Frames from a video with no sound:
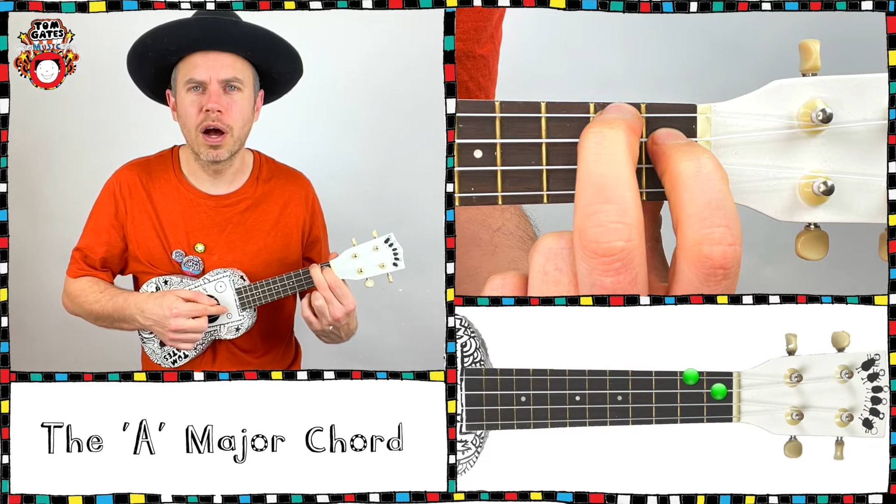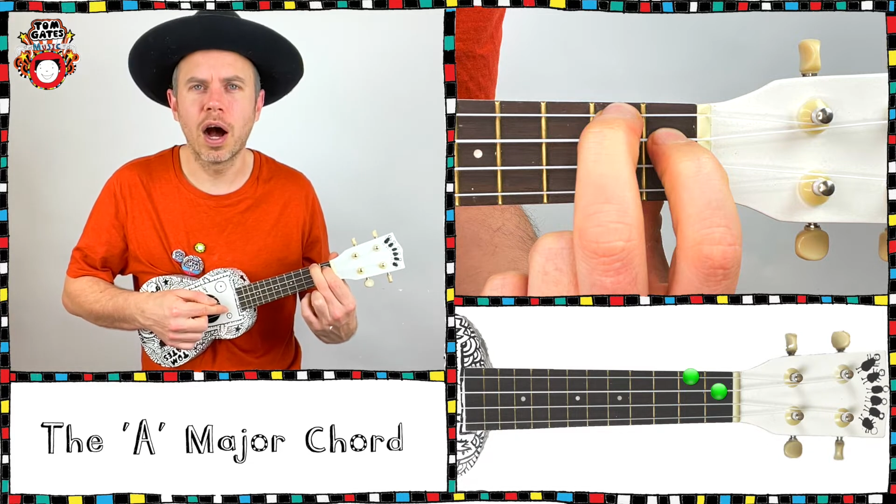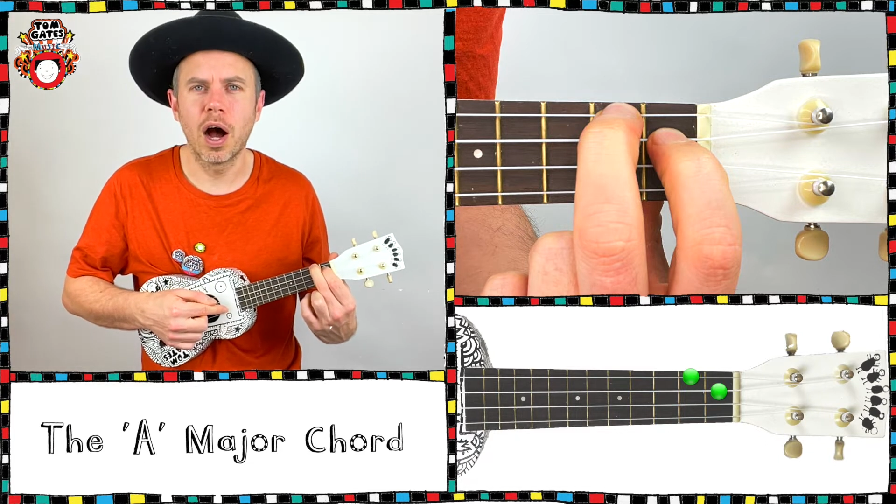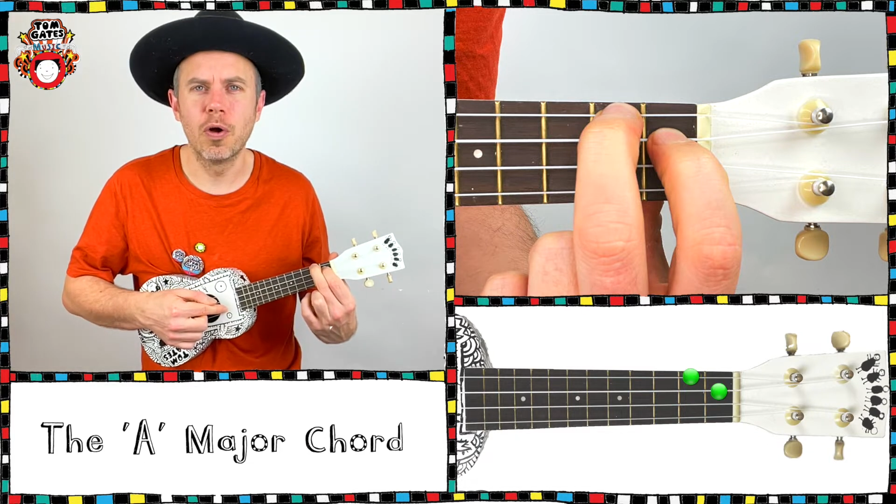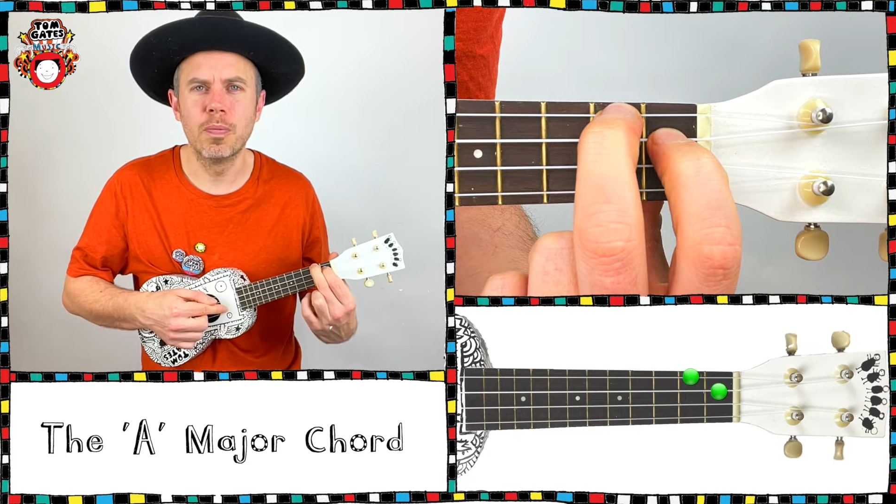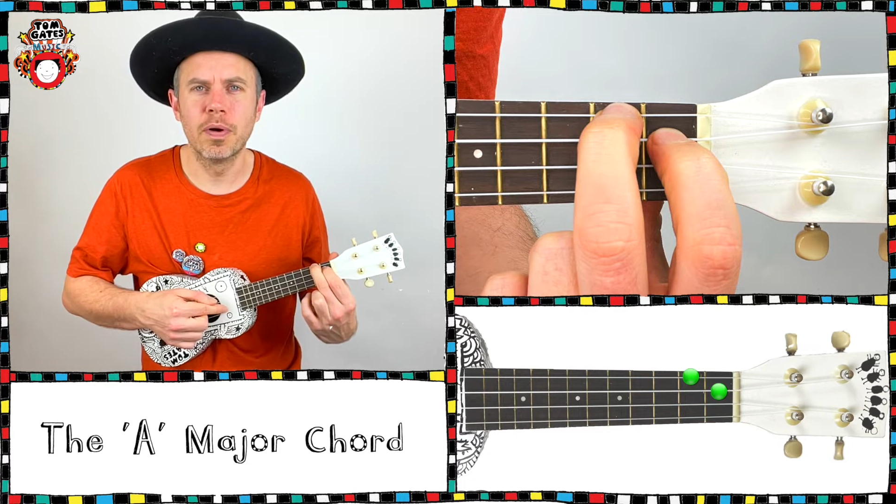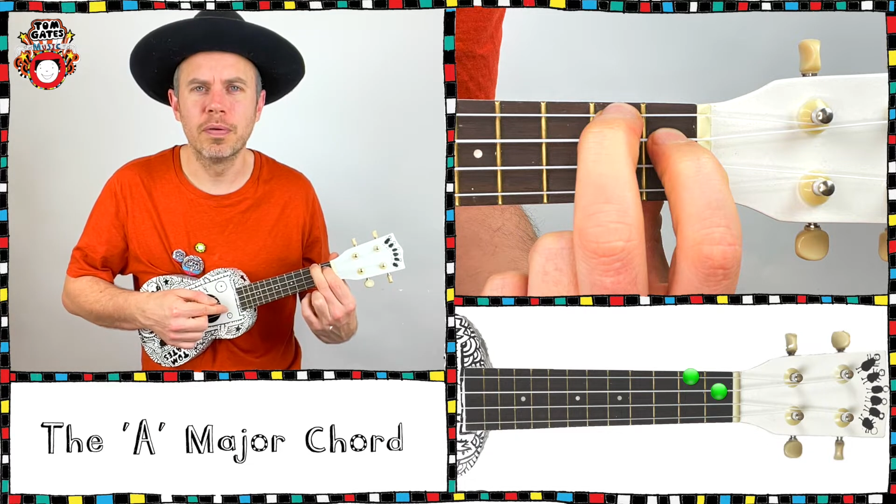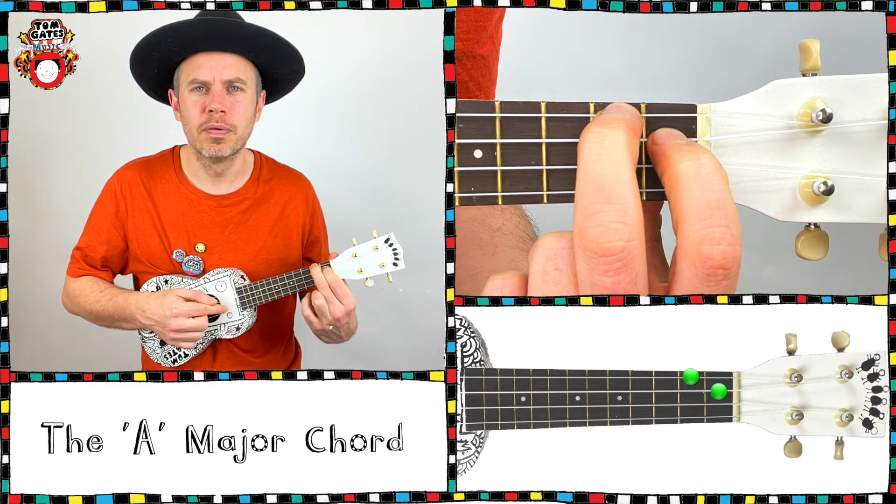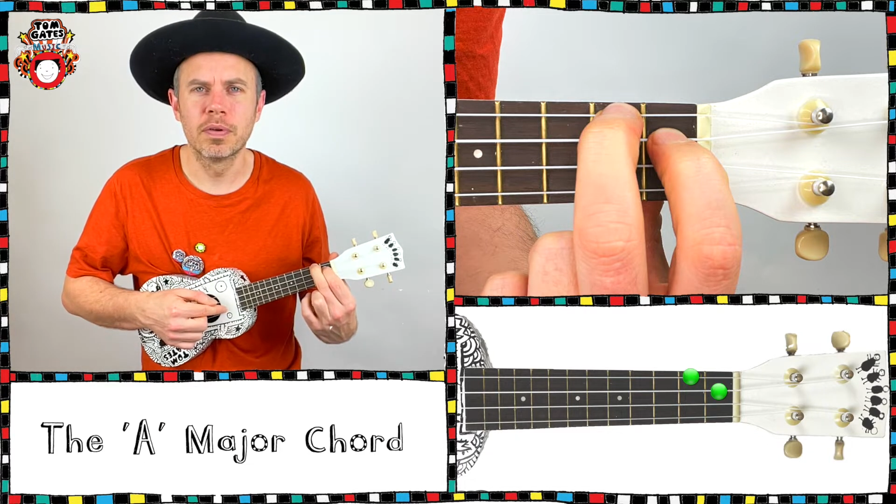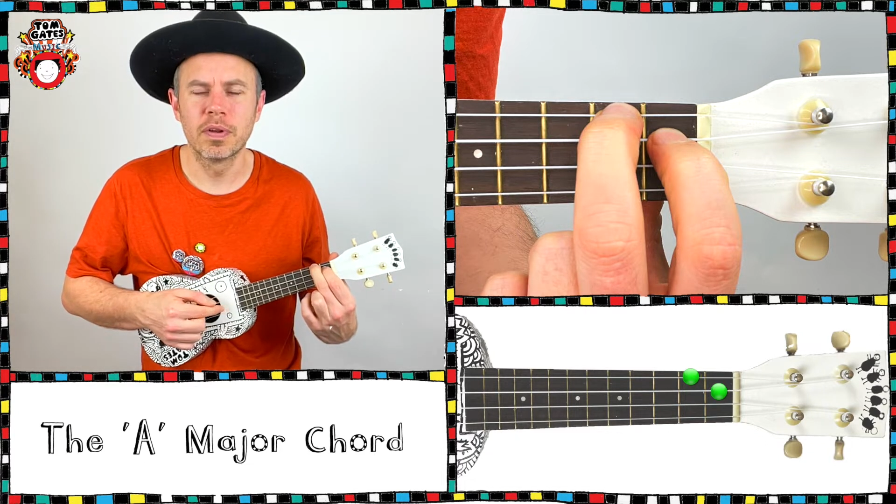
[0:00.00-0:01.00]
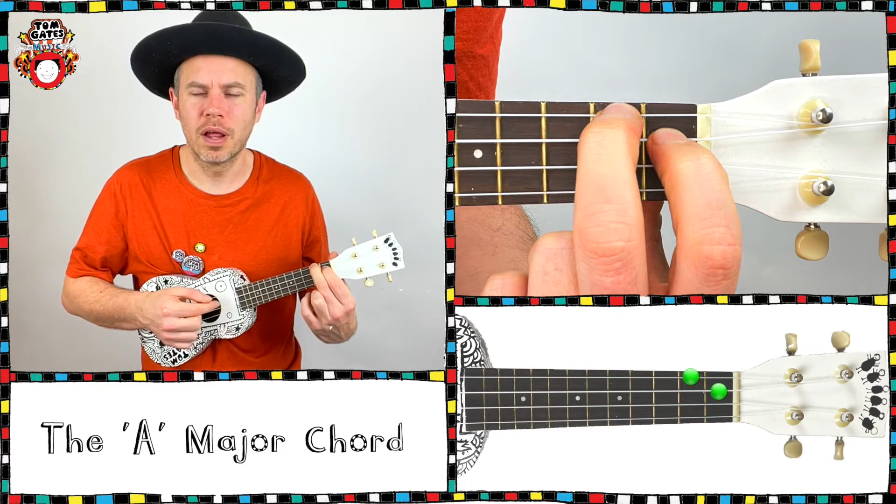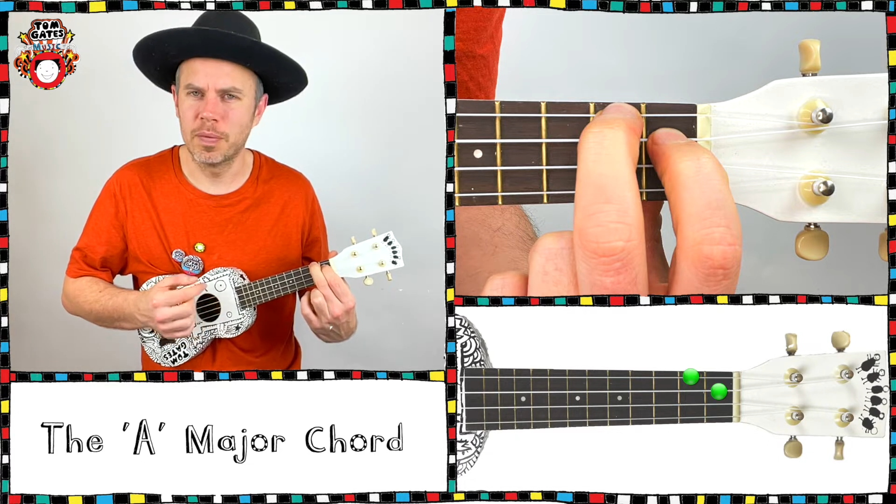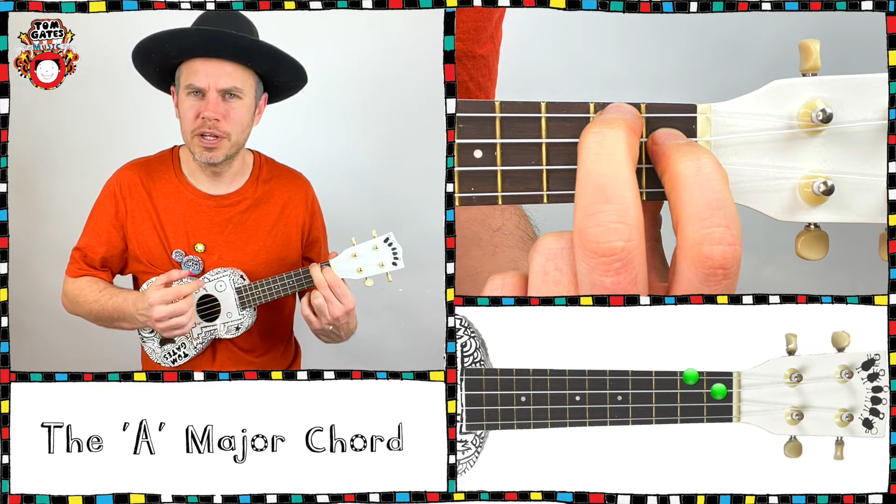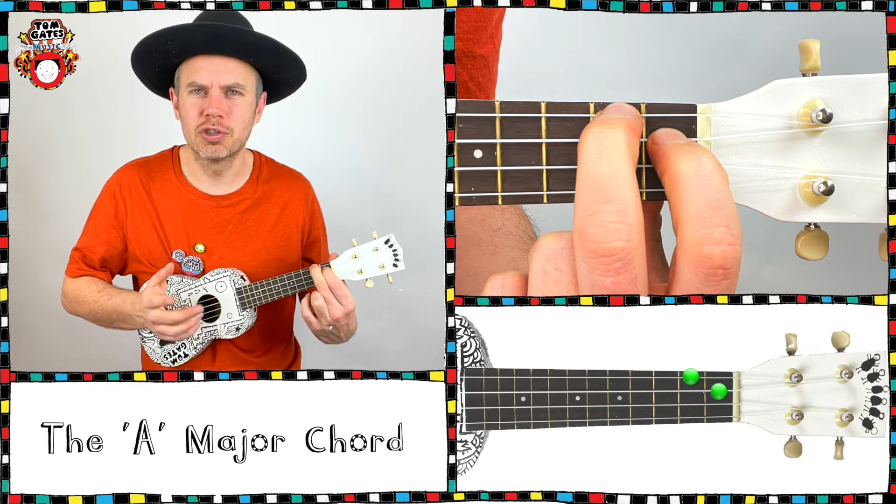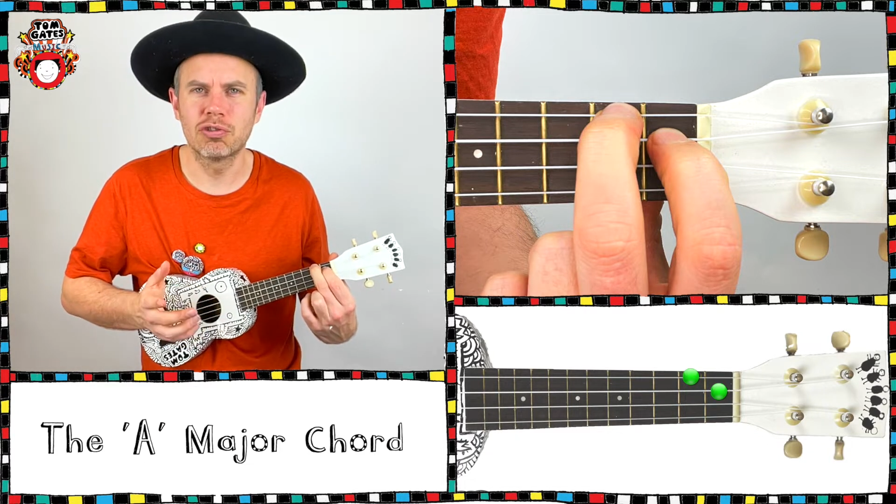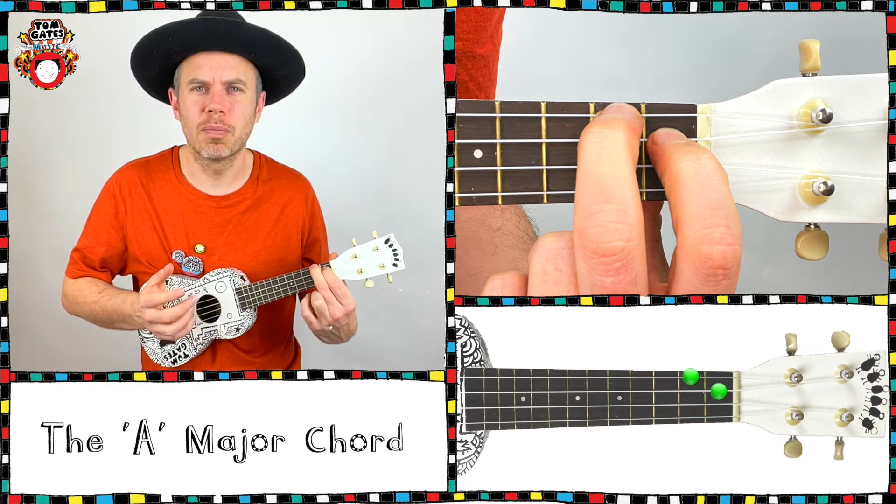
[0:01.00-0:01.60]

are open, and we can strum